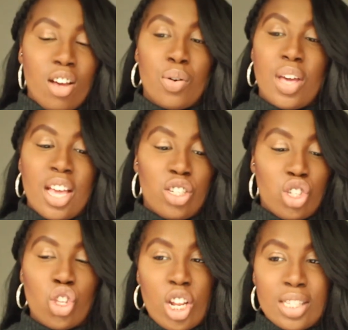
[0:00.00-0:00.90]
okay,
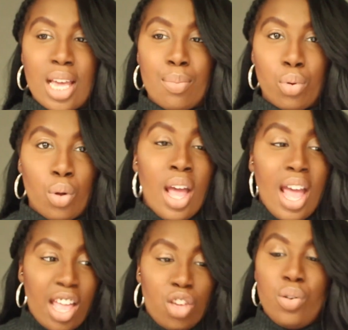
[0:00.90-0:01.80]
just on a table,
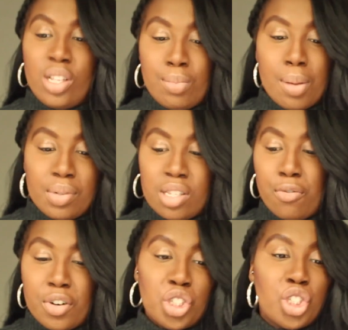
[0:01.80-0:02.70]
and you need to be able to
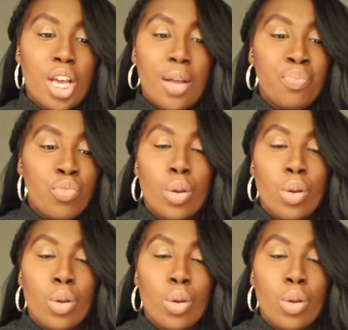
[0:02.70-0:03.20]
differentiate